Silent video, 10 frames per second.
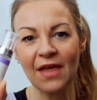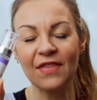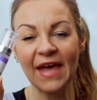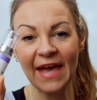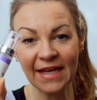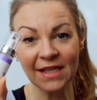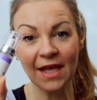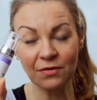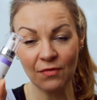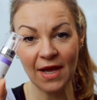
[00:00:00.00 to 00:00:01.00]
The
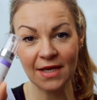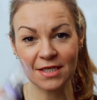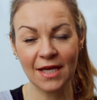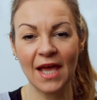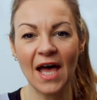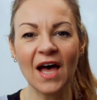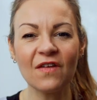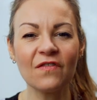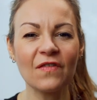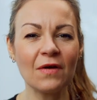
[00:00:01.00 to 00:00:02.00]
headline read, "I
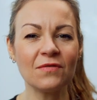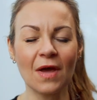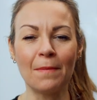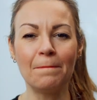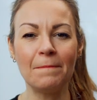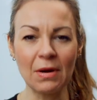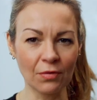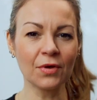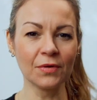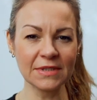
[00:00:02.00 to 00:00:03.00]
found a
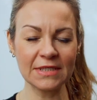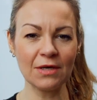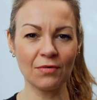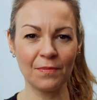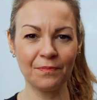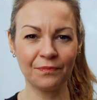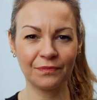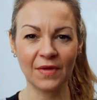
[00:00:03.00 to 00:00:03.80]
miracle serum